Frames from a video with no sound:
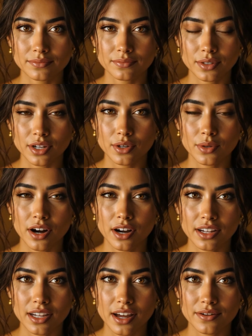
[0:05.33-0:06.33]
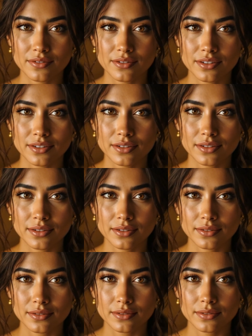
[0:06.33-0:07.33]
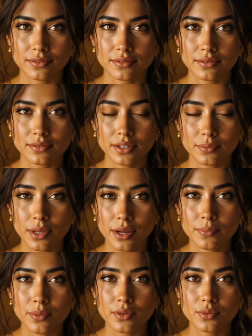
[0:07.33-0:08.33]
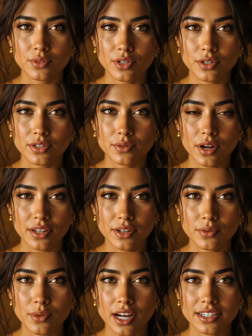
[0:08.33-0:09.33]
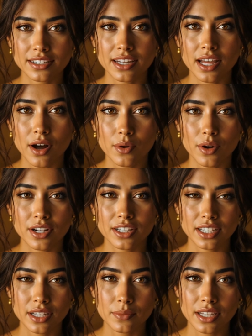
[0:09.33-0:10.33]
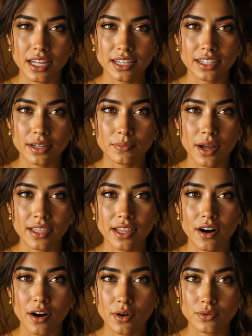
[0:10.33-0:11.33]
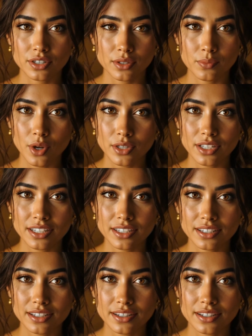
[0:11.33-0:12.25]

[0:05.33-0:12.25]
You are alive. The people who told you otherwise were intimidated by their own smallness.